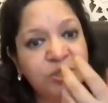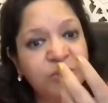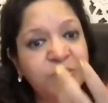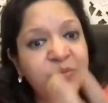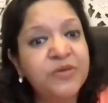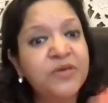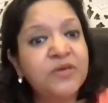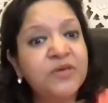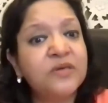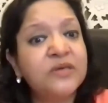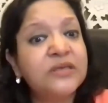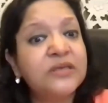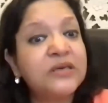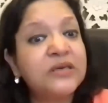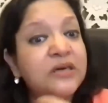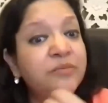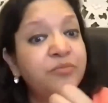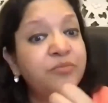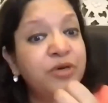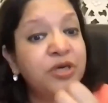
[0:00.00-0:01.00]
experience, the
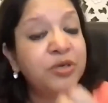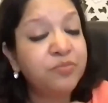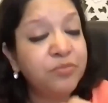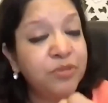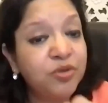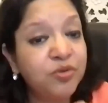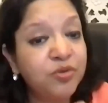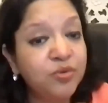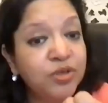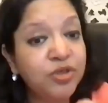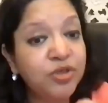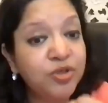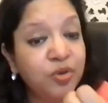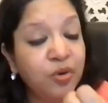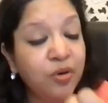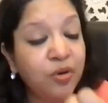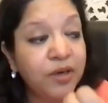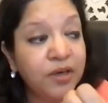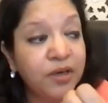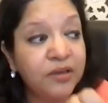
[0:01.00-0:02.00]
commitment to
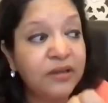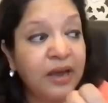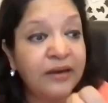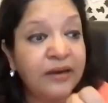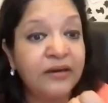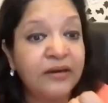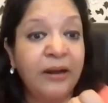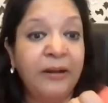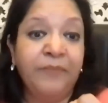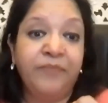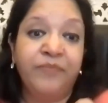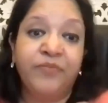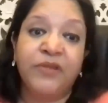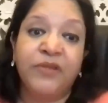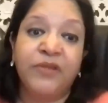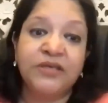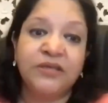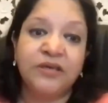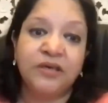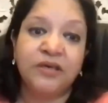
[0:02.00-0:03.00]
ensuring that
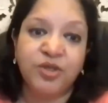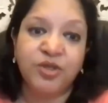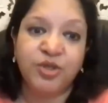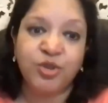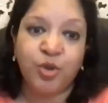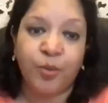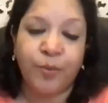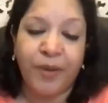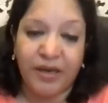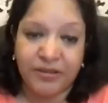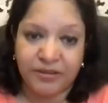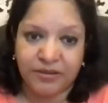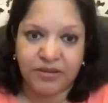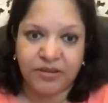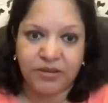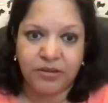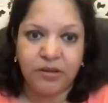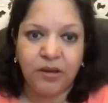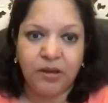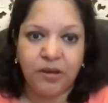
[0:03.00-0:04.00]
their search is
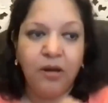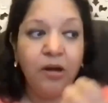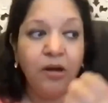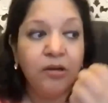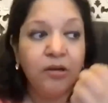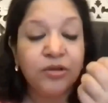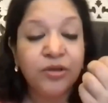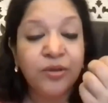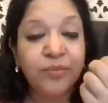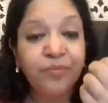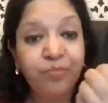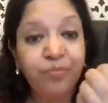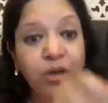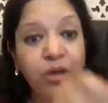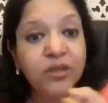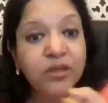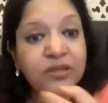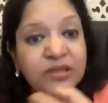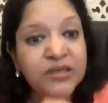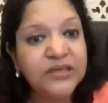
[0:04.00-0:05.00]
robust, the
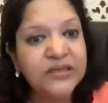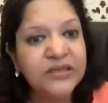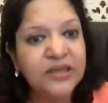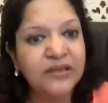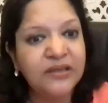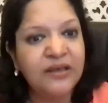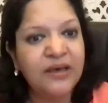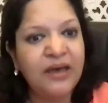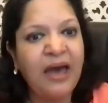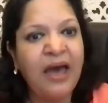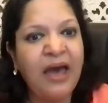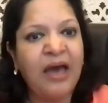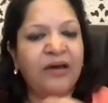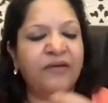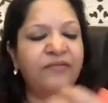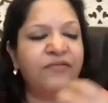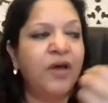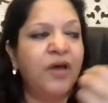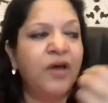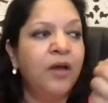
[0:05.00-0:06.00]
policies that they
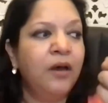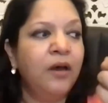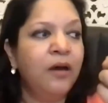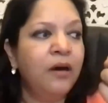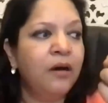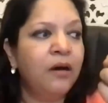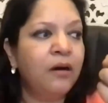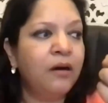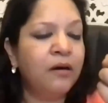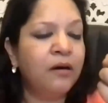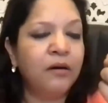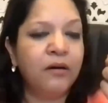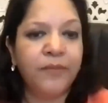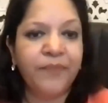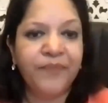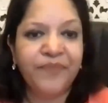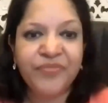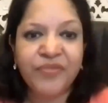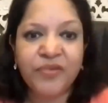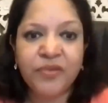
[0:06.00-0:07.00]
have,
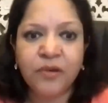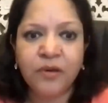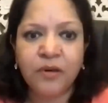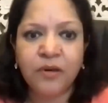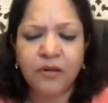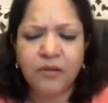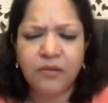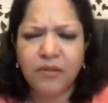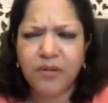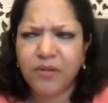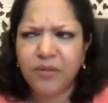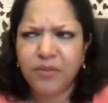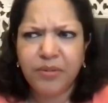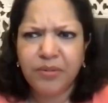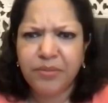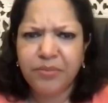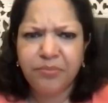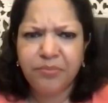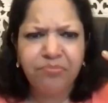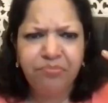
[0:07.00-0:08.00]
the
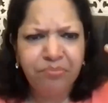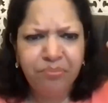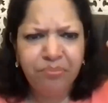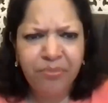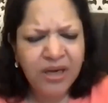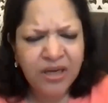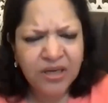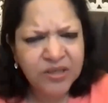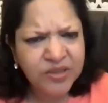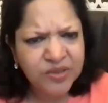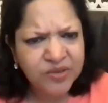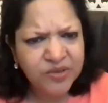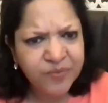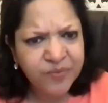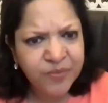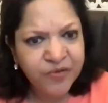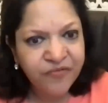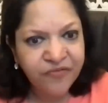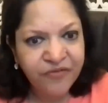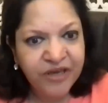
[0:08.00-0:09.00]
millions
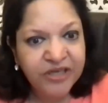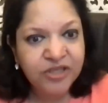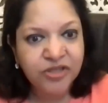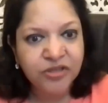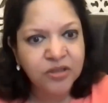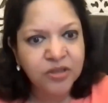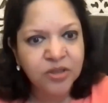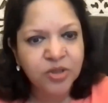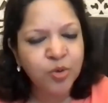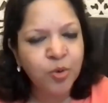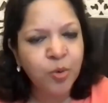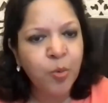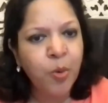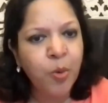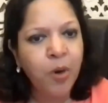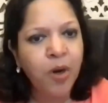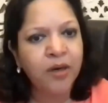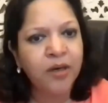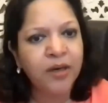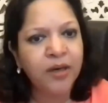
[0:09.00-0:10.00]
of professionals who
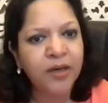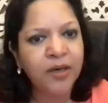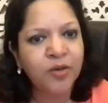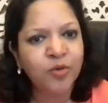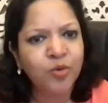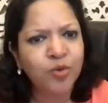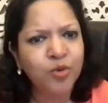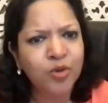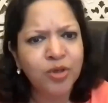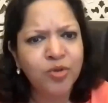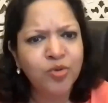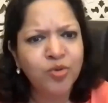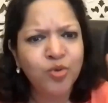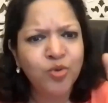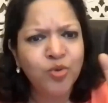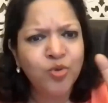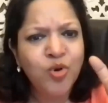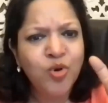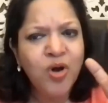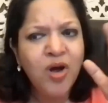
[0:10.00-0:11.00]
work in Google
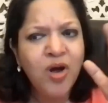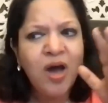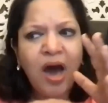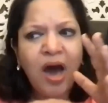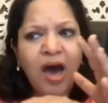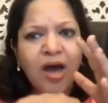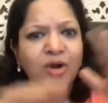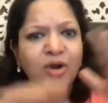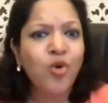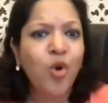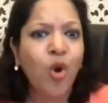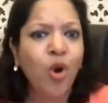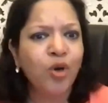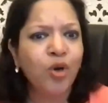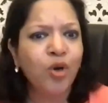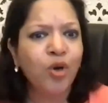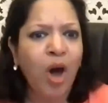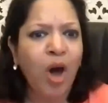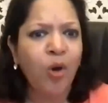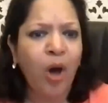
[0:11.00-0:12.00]
who are
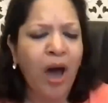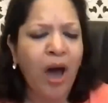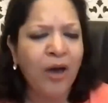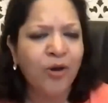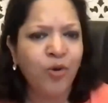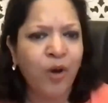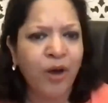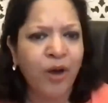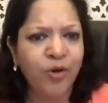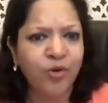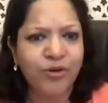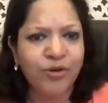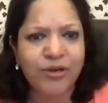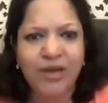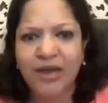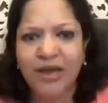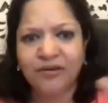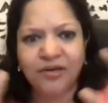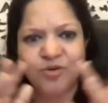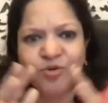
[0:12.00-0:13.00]
not ROI
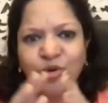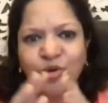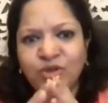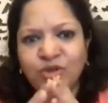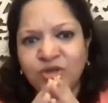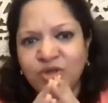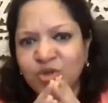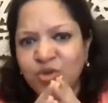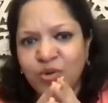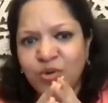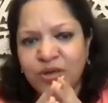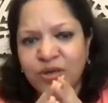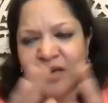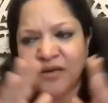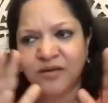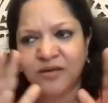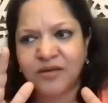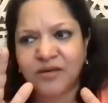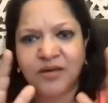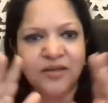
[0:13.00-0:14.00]
oriented, who are just
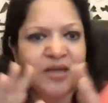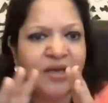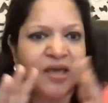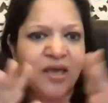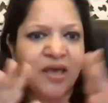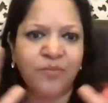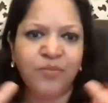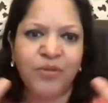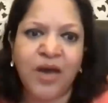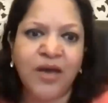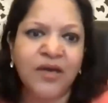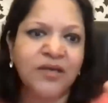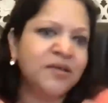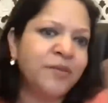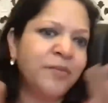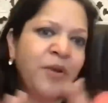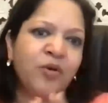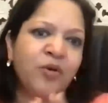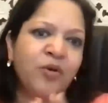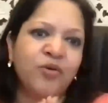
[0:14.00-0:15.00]
oriented in the KPIs
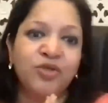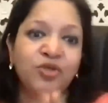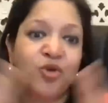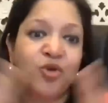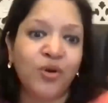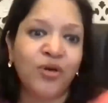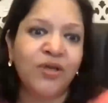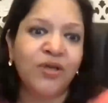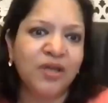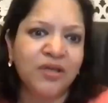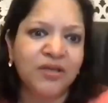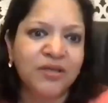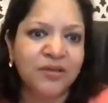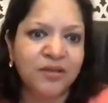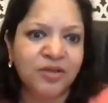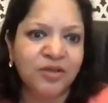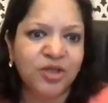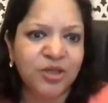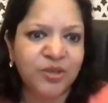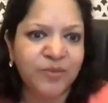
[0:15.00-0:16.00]
about ensuring that
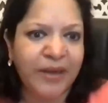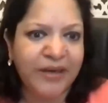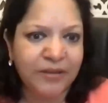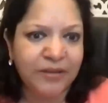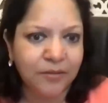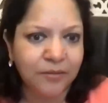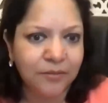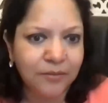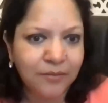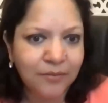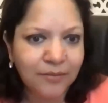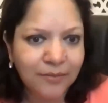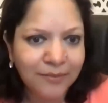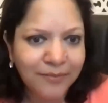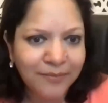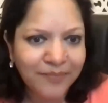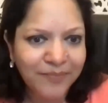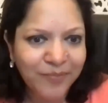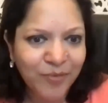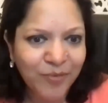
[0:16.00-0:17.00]
search is better.
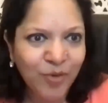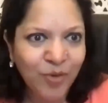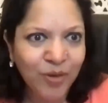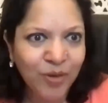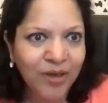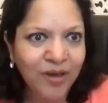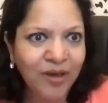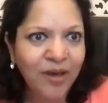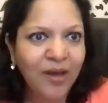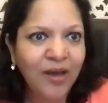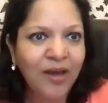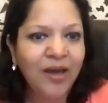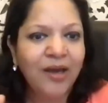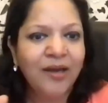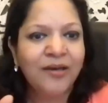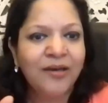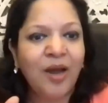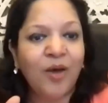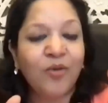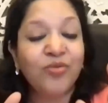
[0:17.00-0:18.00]
Okay.
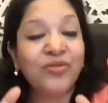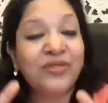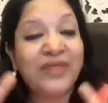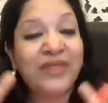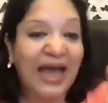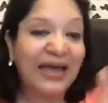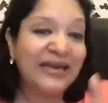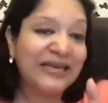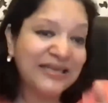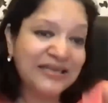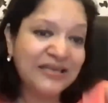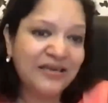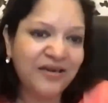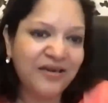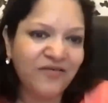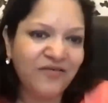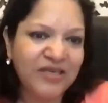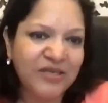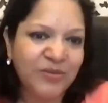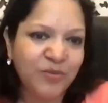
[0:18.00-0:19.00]
Now that is an
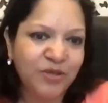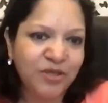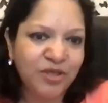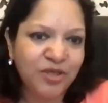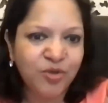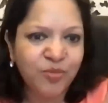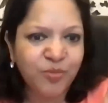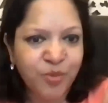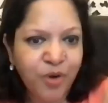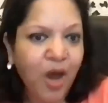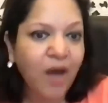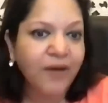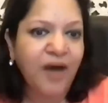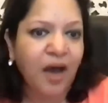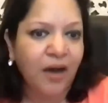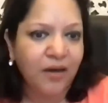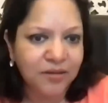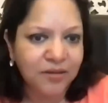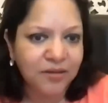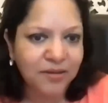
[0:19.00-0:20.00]
investment into
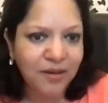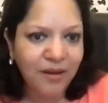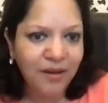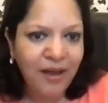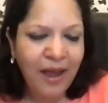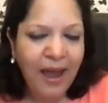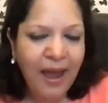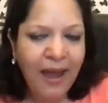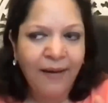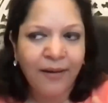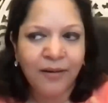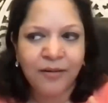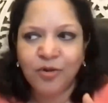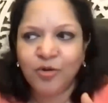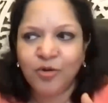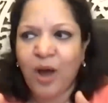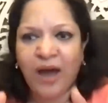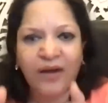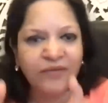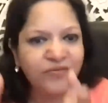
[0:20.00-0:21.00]
product. And
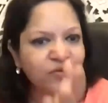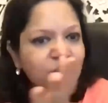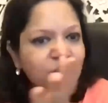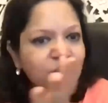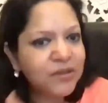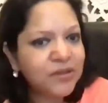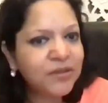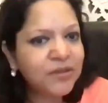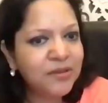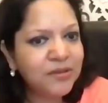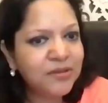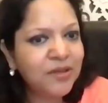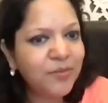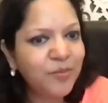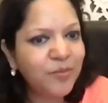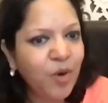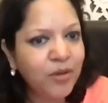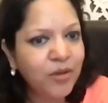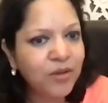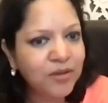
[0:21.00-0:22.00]
you have to consider
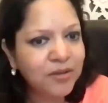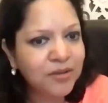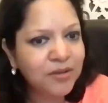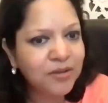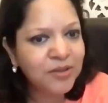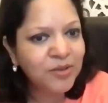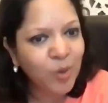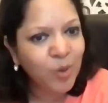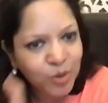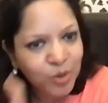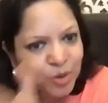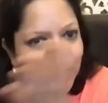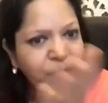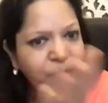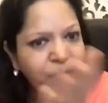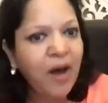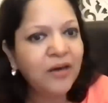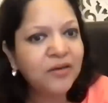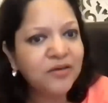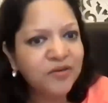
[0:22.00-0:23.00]
that product is also
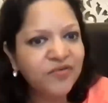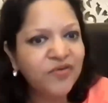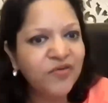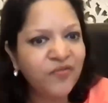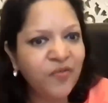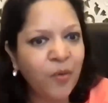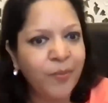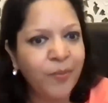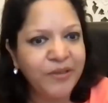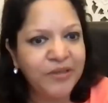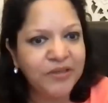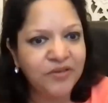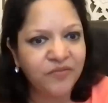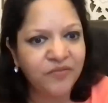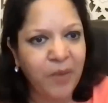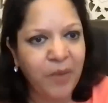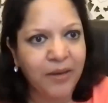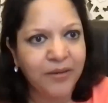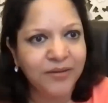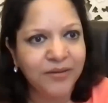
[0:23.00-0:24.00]
part of the 4 P's of
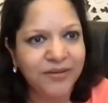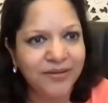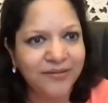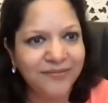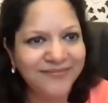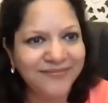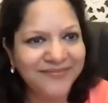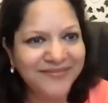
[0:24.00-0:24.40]
marketing.